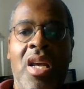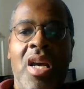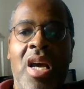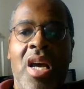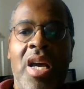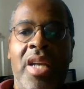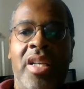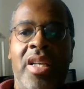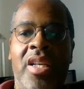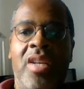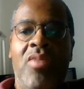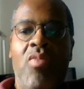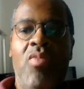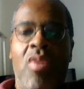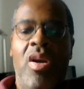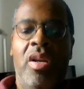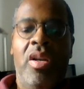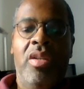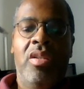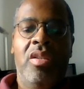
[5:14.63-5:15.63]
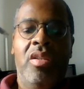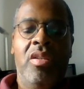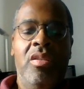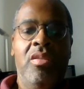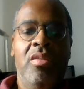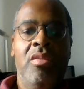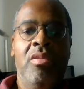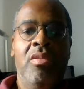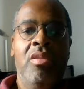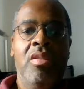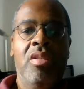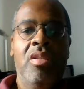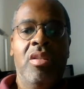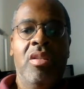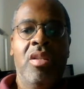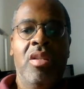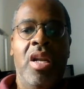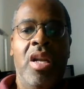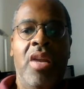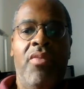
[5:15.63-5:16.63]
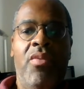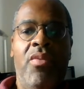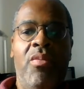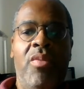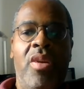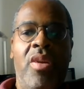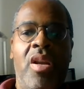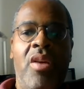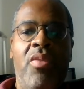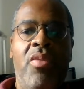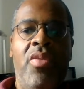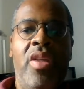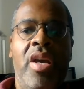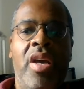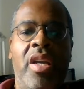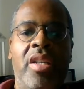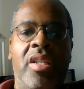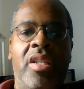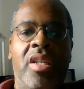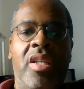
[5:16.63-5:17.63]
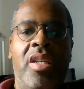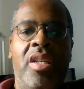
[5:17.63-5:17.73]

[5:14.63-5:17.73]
I did want to let everyone know that